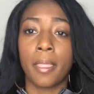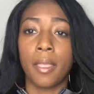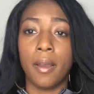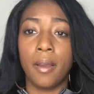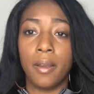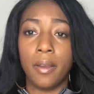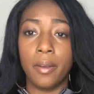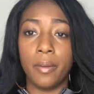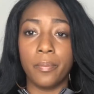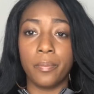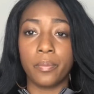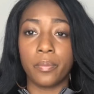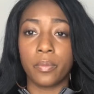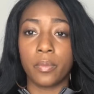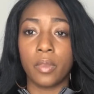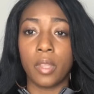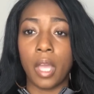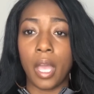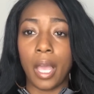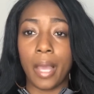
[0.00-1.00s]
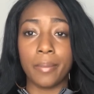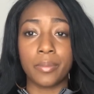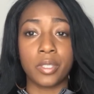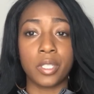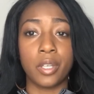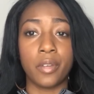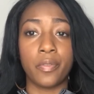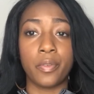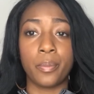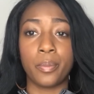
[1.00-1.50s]
I'm
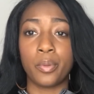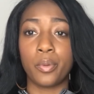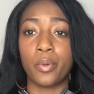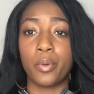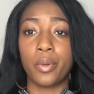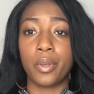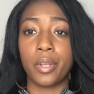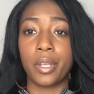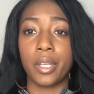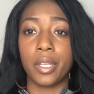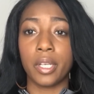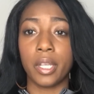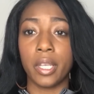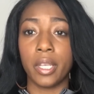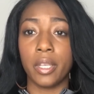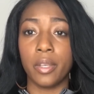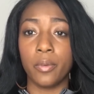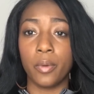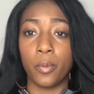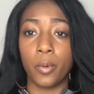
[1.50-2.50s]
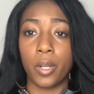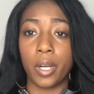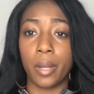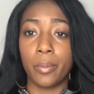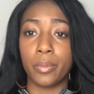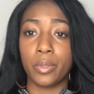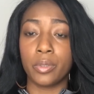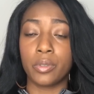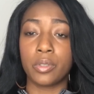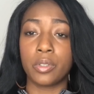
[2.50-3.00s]
self-employed, and what
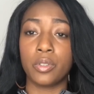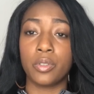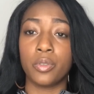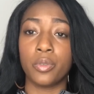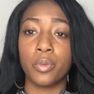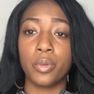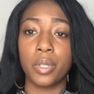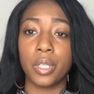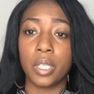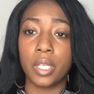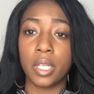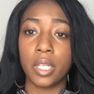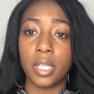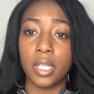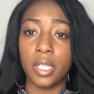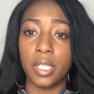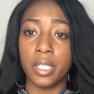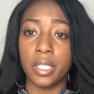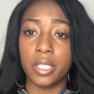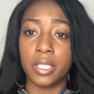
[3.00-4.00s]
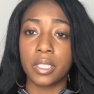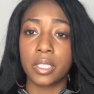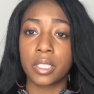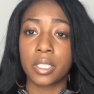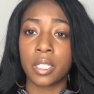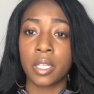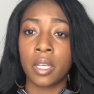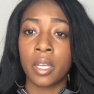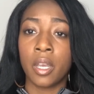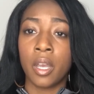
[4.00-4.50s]
I'm used to doing is